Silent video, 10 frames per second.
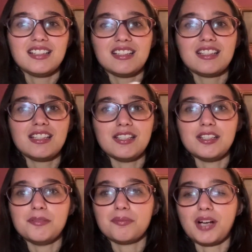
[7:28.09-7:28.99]

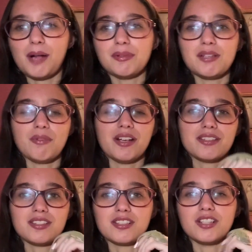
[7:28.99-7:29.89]
He probably wants
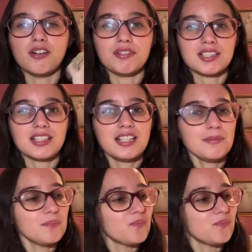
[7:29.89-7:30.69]
to go and sleep.